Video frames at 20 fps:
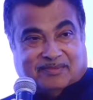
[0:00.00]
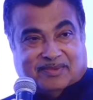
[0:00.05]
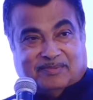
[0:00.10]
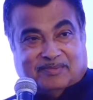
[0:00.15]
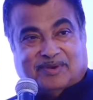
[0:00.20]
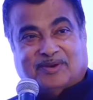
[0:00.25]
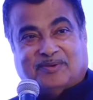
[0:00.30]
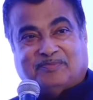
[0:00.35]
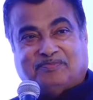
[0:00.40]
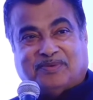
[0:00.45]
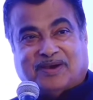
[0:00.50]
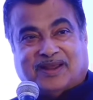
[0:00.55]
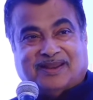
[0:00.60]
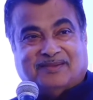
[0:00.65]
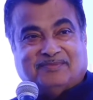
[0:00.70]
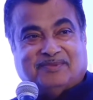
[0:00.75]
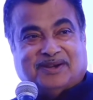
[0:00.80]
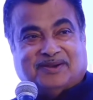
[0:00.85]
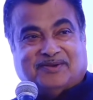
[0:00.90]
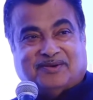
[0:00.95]
member of
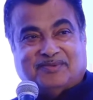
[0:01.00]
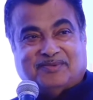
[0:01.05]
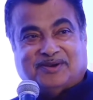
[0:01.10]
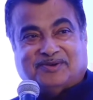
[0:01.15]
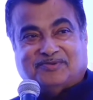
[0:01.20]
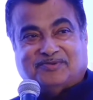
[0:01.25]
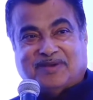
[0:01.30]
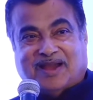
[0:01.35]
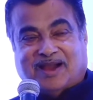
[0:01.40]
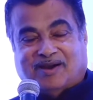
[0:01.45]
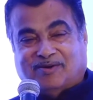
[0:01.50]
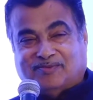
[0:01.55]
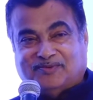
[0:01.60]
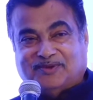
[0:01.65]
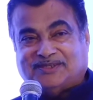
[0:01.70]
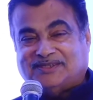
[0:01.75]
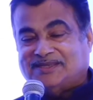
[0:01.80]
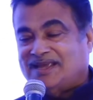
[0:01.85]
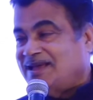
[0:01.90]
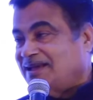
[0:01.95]
parliament coming to my
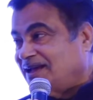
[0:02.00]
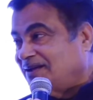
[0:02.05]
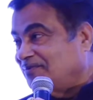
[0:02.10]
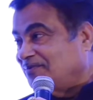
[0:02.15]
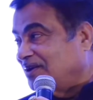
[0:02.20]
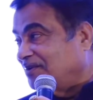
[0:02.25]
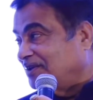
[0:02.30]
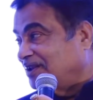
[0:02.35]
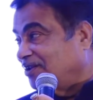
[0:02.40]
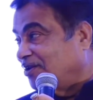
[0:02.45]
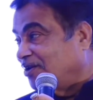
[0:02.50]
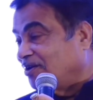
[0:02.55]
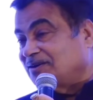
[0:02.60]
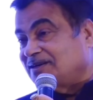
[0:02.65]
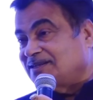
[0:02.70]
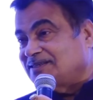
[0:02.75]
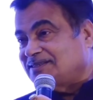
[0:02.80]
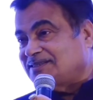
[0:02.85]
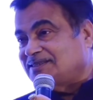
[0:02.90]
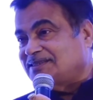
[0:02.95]
office. We have a
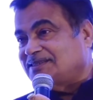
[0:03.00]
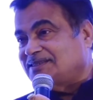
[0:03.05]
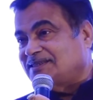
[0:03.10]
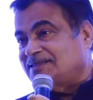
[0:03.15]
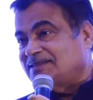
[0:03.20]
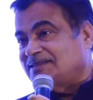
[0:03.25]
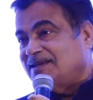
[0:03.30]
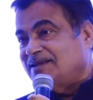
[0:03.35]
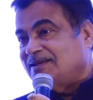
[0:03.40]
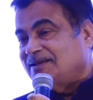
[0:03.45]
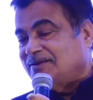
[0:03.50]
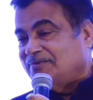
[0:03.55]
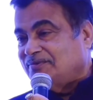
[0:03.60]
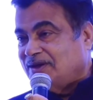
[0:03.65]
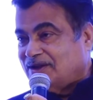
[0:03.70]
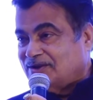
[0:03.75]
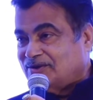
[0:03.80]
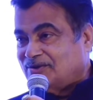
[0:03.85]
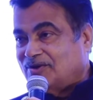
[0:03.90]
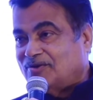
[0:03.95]
long discussion.
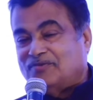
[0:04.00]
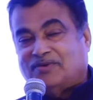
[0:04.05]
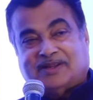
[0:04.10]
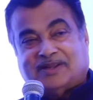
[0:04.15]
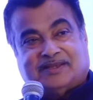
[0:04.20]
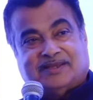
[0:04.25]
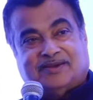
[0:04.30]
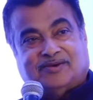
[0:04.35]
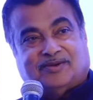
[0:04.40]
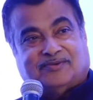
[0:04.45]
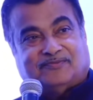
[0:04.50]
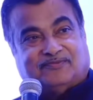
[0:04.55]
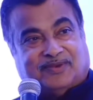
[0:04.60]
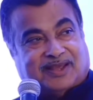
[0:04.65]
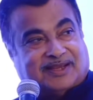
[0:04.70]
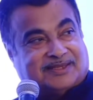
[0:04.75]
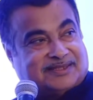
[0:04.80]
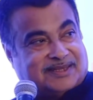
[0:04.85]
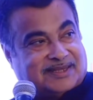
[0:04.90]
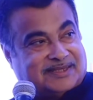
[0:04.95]
We are now working on
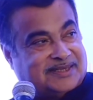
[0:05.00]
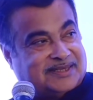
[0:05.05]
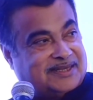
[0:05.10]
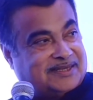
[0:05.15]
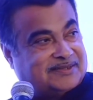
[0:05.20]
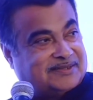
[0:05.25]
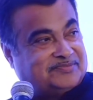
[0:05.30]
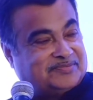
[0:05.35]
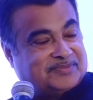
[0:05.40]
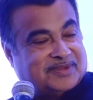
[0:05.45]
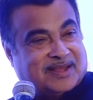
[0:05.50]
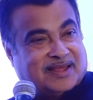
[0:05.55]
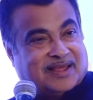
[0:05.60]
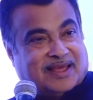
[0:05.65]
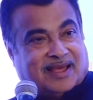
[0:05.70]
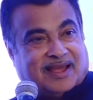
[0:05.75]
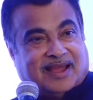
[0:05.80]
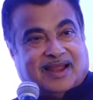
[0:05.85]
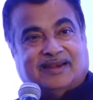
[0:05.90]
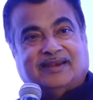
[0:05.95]
flex engine,
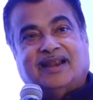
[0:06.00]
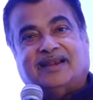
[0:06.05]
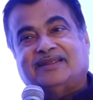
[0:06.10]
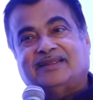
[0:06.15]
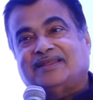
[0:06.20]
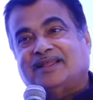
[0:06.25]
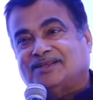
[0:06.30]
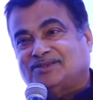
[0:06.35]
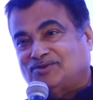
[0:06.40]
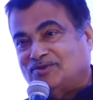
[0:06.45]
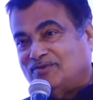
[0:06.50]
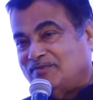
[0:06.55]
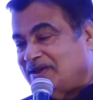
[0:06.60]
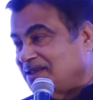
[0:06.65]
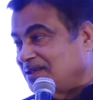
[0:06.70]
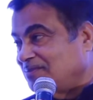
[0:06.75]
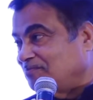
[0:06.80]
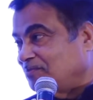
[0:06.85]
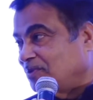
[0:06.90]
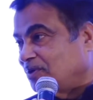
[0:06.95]
and that is also
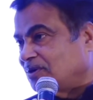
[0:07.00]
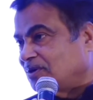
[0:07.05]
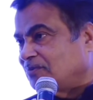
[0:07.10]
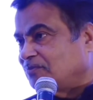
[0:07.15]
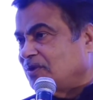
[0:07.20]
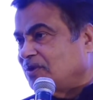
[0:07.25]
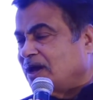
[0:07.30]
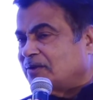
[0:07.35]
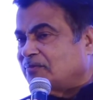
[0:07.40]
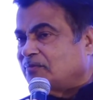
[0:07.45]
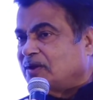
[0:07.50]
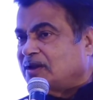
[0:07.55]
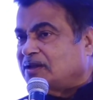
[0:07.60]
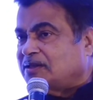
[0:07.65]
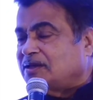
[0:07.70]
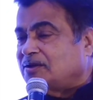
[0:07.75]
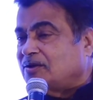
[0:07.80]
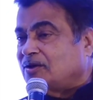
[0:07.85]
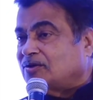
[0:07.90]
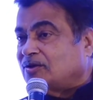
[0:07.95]
very important. We are
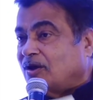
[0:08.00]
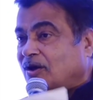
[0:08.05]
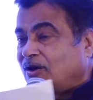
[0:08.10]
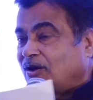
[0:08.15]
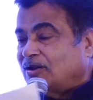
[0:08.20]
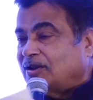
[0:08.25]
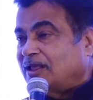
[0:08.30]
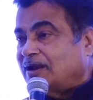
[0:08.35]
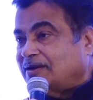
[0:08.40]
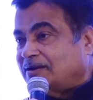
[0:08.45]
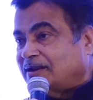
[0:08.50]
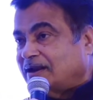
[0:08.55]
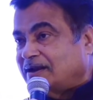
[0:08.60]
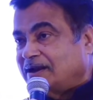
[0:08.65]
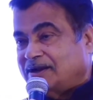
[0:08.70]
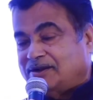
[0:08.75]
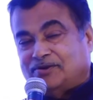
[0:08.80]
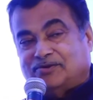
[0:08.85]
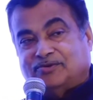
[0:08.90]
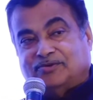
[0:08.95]
working on all
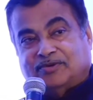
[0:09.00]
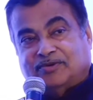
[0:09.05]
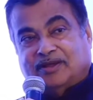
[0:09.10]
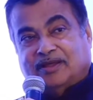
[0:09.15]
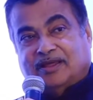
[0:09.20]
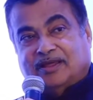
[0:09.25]
alternative.